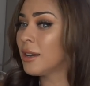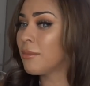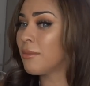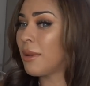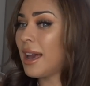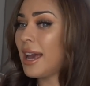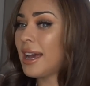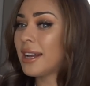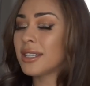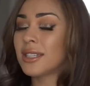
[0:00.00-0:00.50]

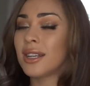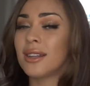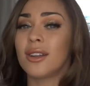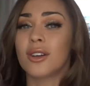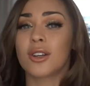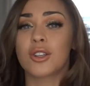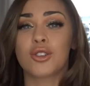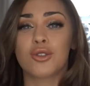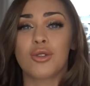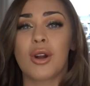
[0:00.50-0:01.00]
my hair doesn't
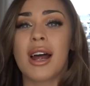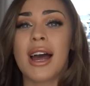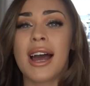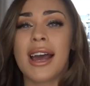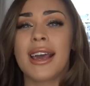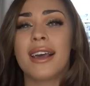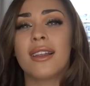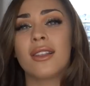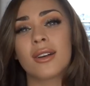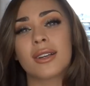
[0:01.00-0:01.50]
look
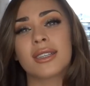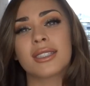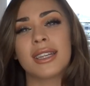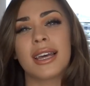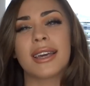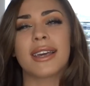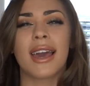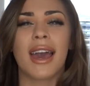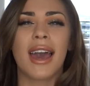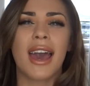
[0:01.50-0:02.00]
dry, it looks
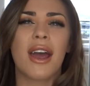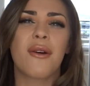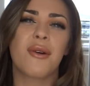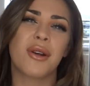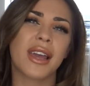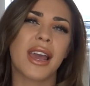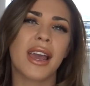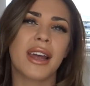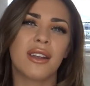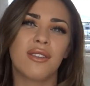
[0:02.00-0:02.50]
like
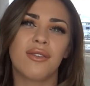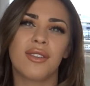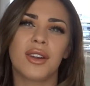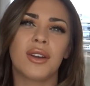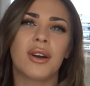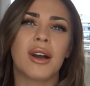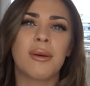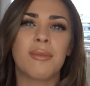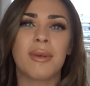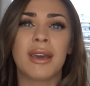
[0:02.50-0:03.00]
hair again, if you
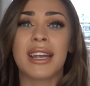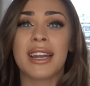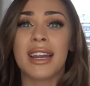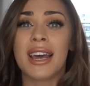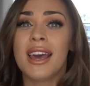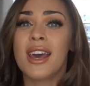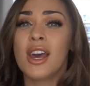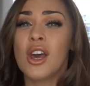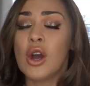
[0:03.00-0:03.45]
know what I mean.